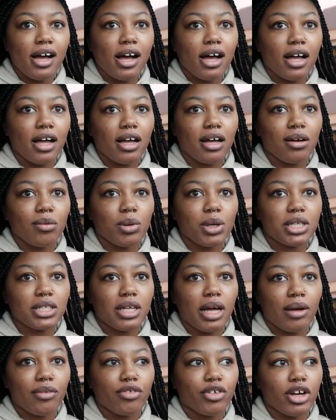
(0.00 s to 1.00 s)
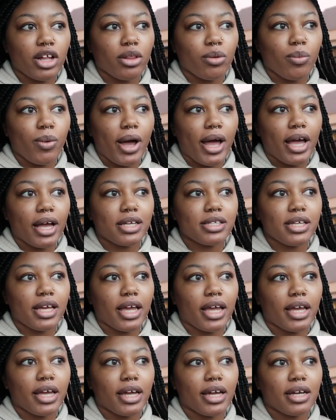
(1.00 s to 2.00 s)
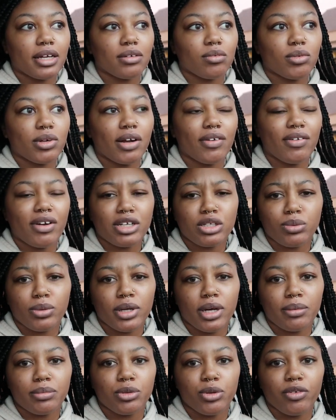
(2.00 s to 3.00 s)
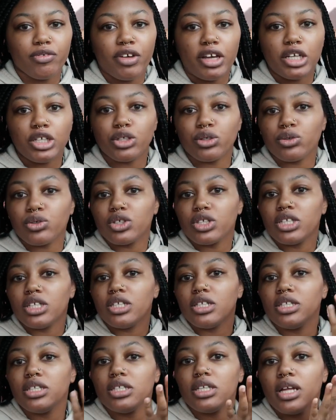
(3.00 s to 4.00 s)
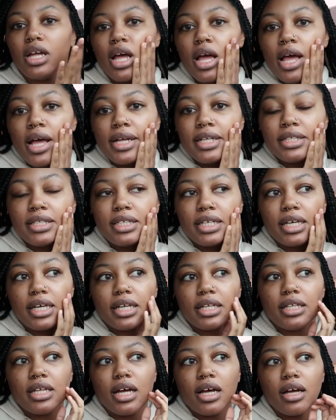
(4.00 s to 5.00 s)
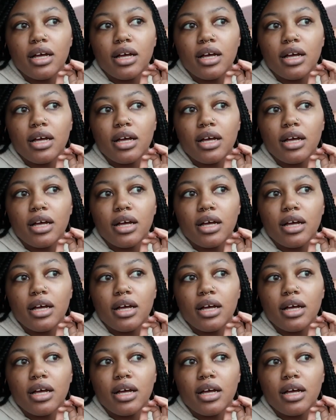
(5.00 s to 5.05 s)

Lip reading: when it's time for another wax, and whenever I just want to come do a facial. She did